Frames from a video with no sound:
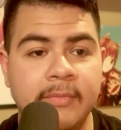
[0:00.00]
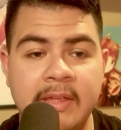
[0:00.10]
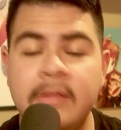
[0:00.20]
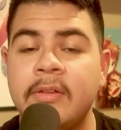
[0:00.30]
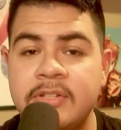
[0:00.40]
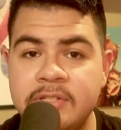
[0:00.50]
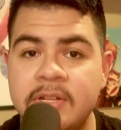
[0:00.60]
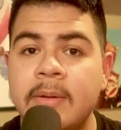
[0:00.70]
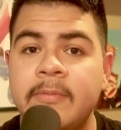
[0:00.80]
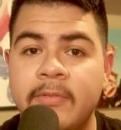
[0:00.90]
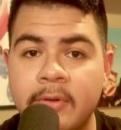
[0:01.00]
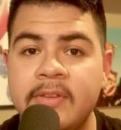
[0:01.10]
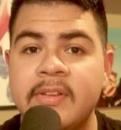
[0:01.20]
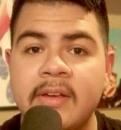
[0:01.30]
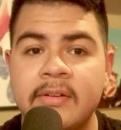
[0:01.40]
English dub
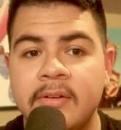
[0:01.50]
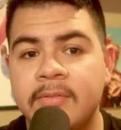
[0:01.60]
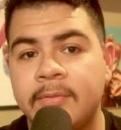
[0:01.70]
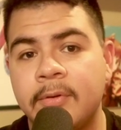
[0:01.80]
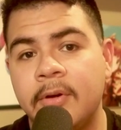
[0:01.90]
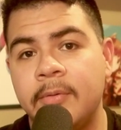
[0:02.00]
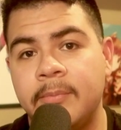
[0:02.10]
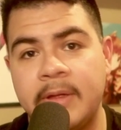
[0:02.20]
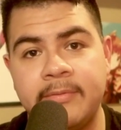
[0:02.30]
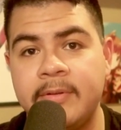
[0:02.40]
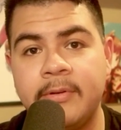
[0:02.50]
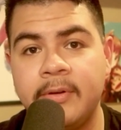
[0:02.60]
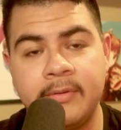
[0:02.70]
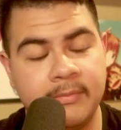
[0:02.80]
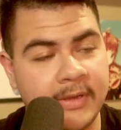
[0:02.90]
voice actor for my
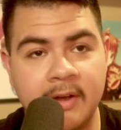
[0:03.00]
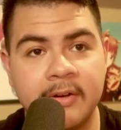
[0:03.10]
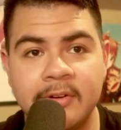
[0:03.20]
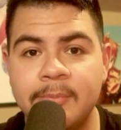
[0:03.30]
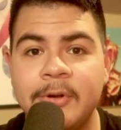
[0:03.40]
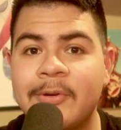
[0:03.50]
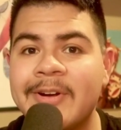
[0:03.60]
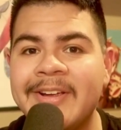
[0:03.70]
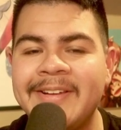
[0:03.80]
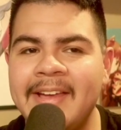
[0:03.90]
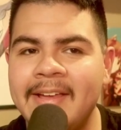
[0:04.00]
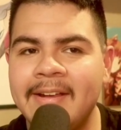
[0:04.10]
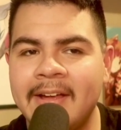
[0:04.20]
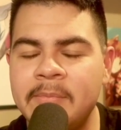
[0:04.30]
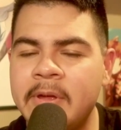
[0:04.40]
favorite character Minori,
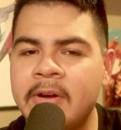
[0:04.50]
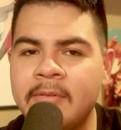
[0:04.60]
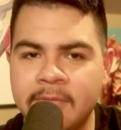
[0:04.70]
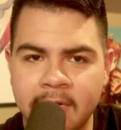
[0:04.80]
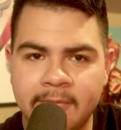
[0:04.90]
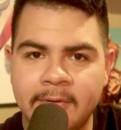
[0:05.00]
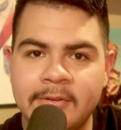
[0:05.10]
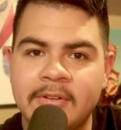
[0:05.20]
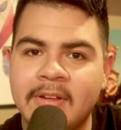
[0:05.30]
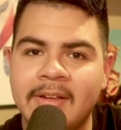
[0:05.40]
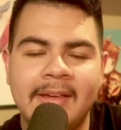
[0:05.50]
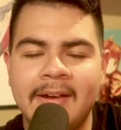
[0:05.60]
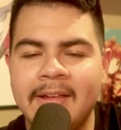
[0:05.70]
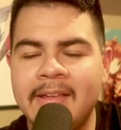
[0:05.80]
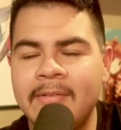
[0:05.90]
and I met her for the first time
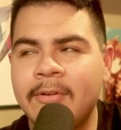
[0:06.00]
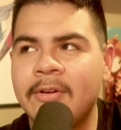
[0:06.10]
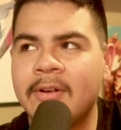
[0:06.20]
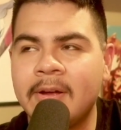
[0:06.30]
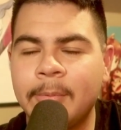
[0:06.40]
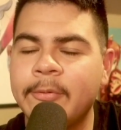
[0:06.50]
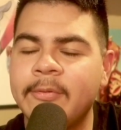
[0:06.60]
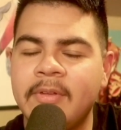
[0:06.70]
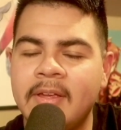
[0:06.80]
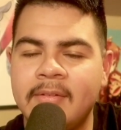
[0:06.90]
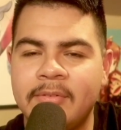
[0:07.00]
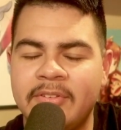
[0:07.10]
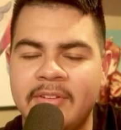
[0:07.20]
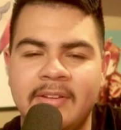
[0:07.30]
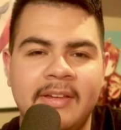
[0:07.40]
and I gave her a couple of gifts,